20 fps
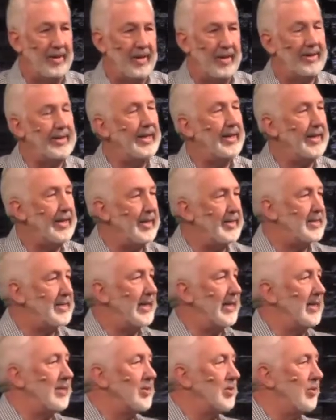And yet, he's
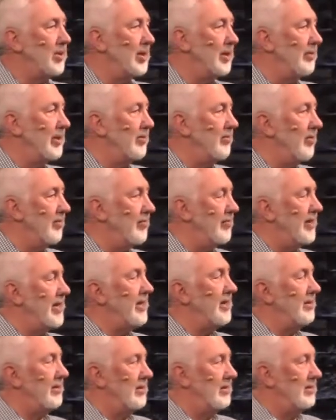saying it's going to be
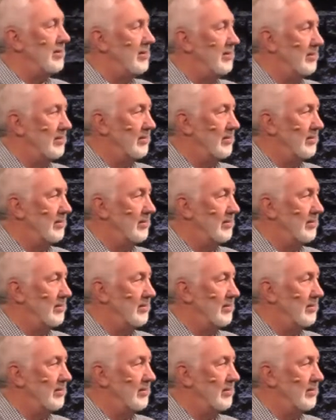revealed